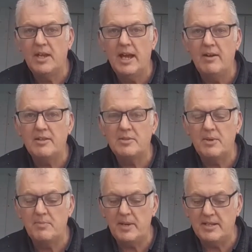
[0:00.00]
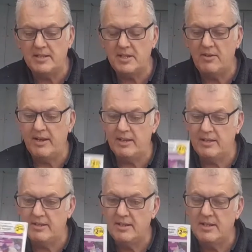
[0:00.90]
how the sweet peas are doing.
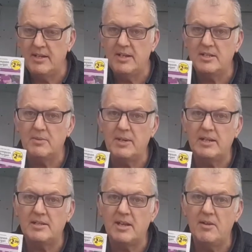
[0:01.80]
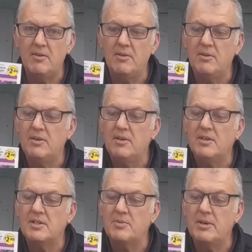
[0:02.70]
So we can sow
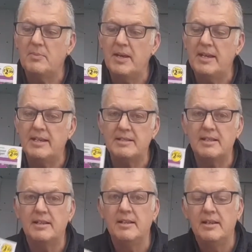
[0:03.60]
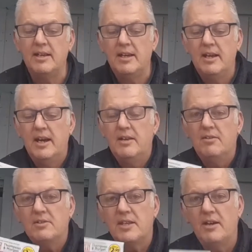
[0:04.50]
sweet peas. And
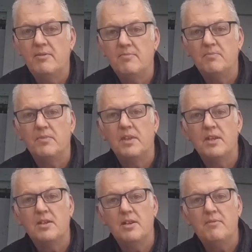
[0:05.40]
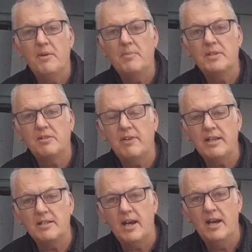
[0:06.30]
also, November's a
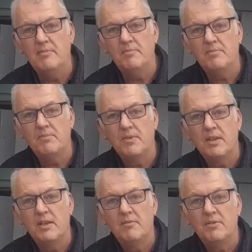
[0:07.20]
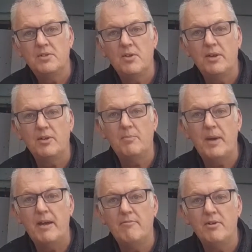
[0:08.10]
great time for doing your
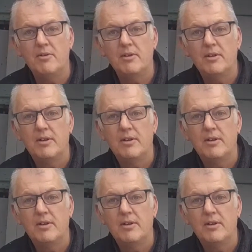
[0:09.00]
bare root